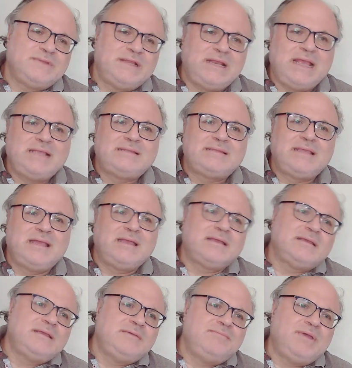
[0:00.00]
Later,
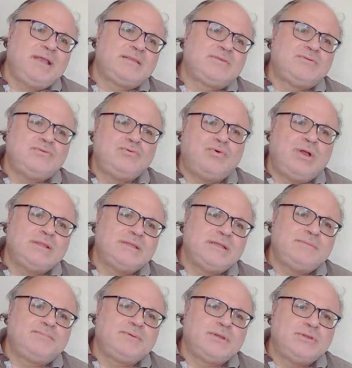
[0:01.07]
he met
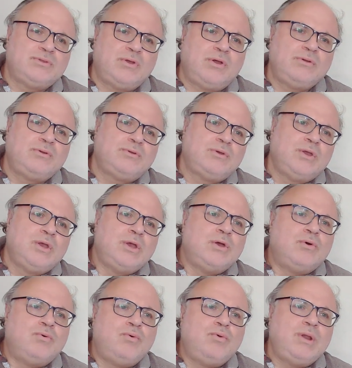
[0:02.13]
Nuradin Pridon,
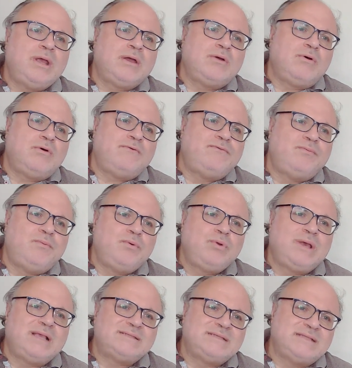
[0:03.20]
ruler of
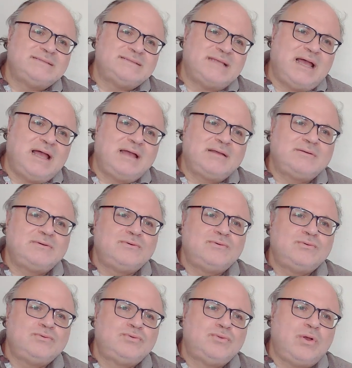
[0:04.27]
Mulghazanzar,
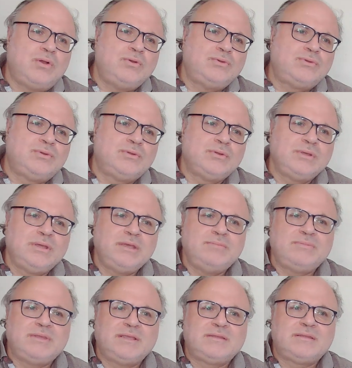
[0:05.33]
who told
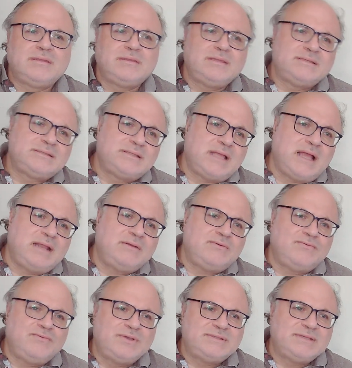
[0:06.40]
him that Nestan
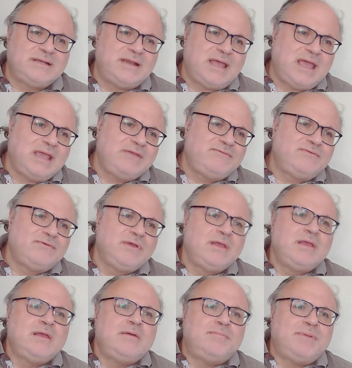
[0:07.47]
was alive,
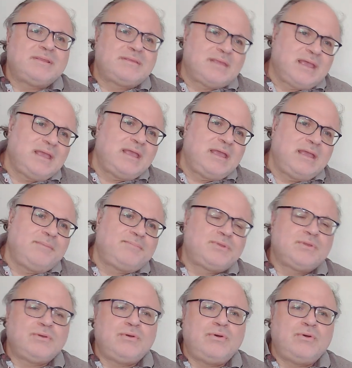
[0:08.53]
but
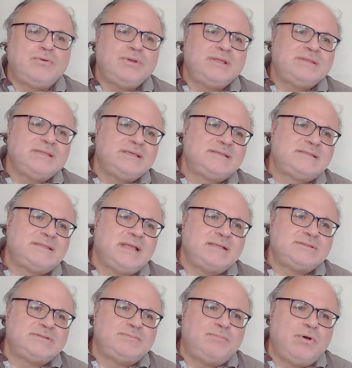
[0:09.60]
trapped on a
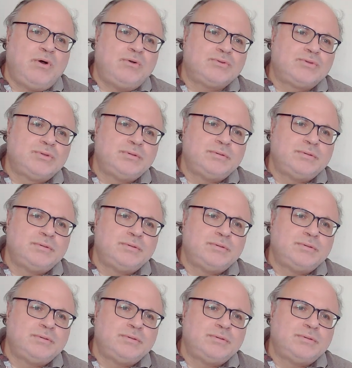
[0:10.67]
distant boat.